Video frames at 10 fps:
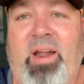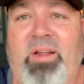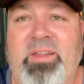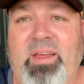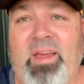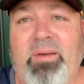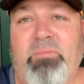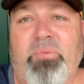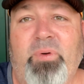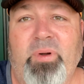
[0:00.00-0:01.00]
out to him
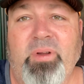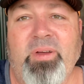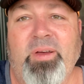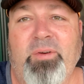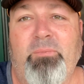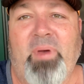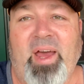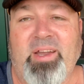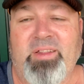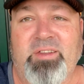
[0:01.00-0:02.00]
for
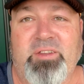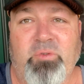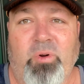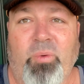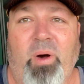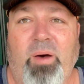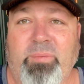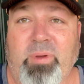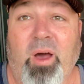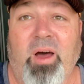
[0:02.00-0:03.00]
manning the store while
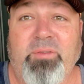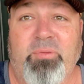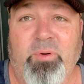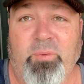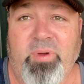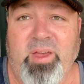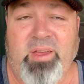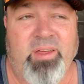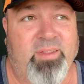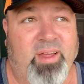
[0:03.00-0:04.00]
I'm gone for a week.
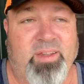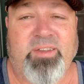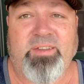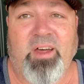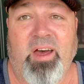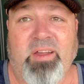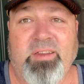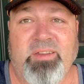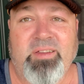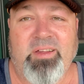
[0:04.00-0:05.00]
That
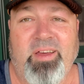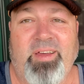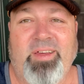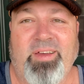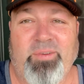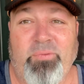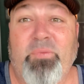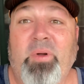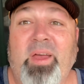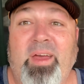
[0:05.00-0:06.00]
sucks.
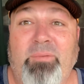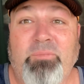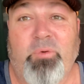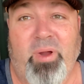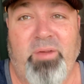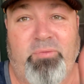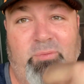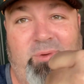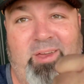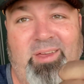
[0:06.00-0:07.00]
For him, great for
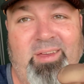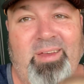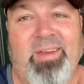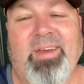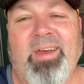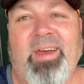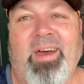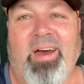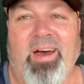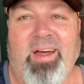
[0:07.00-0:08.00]
me.
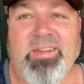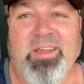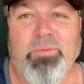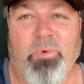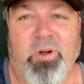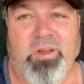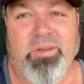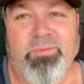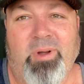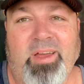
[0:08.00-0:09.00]
Teamwork,
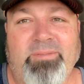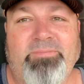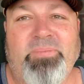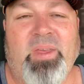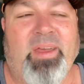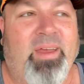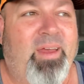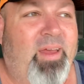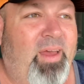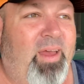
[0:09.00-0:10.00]
right?
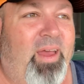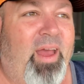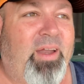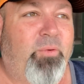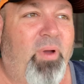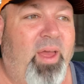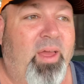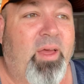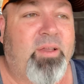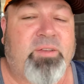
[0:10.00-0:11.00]
Anyway,
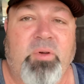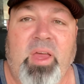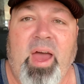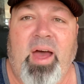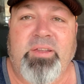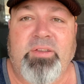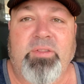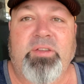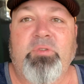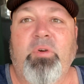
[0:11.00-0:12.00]
so yeah, so
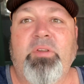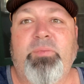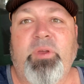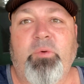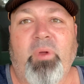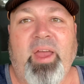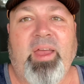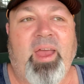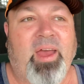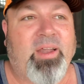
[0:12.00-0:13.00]
the store's been
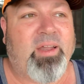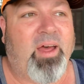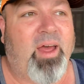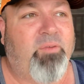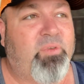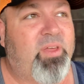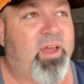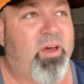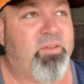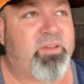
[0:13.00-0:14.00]
great and
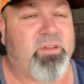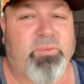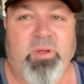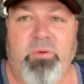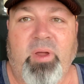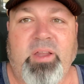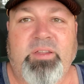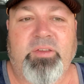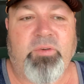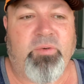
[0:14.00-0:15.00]
everything else has been great
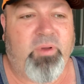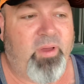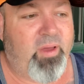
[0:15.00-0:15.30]
too.